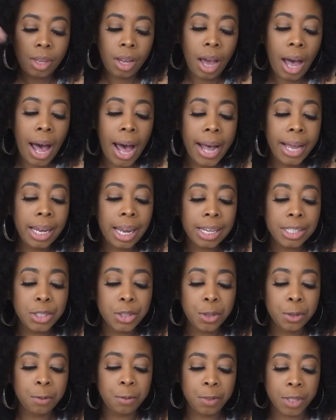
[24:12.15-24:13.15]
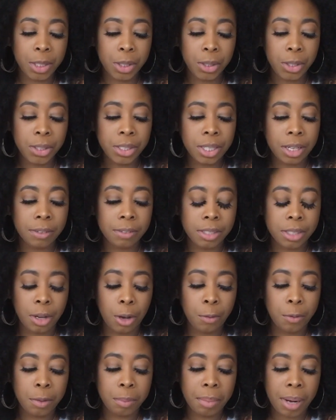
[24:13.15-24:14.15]
Highlights your fears of
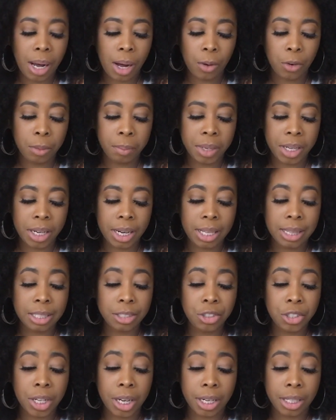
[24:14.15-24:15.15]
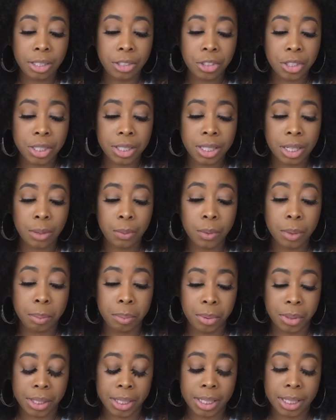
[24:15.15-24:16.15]
self-empowerment and the changes it would
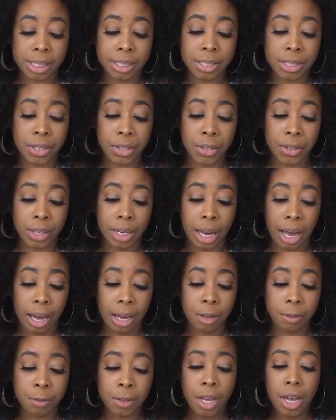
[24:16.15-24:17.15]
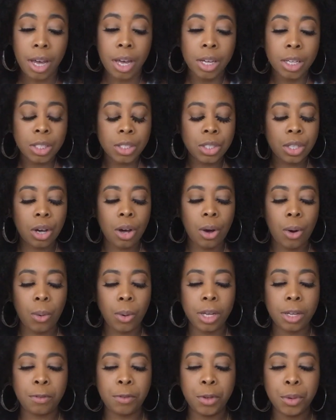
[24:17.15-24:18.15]
bring into your life. So
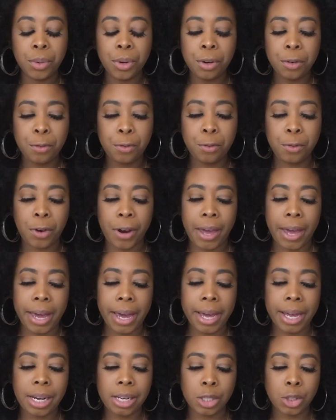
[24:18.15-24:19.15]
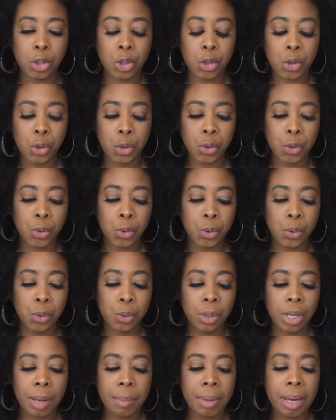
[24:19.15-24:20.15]
if you're afraid
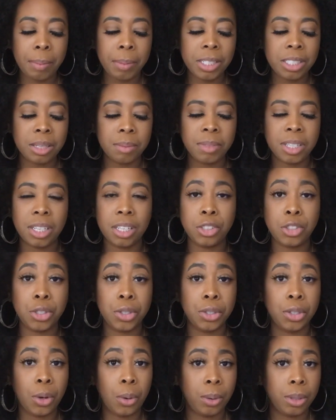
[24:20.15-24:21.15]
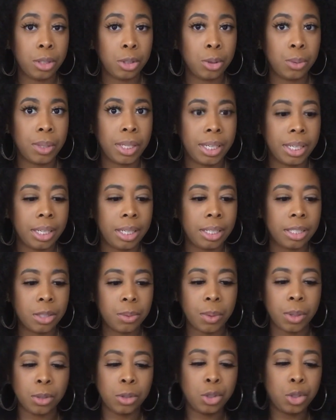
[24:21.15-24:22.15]
that may be something that you're going through healing
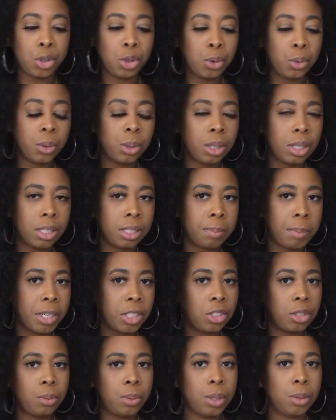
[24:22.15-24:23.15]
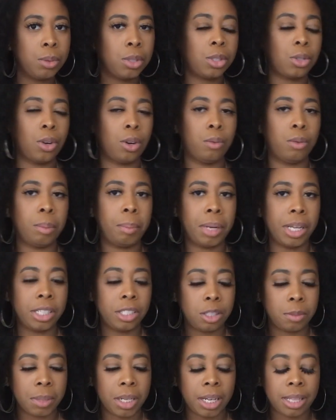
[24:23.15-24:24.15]
as well too, especially with restore and
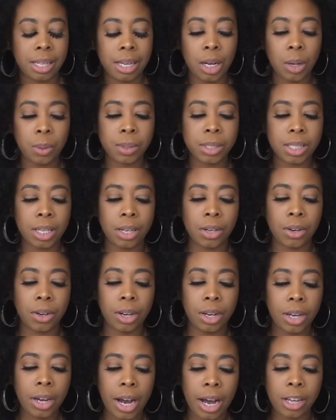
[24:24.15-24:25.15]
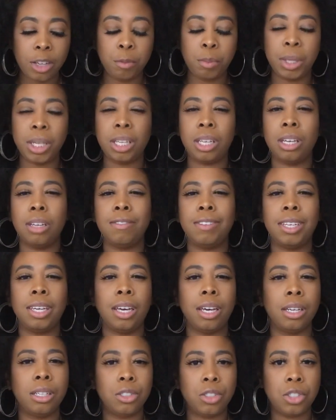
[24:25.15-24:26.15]
replenishment. I think I was saying earlier how you've been giving
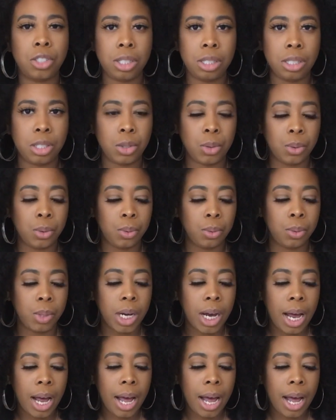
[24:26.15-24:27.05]
energy to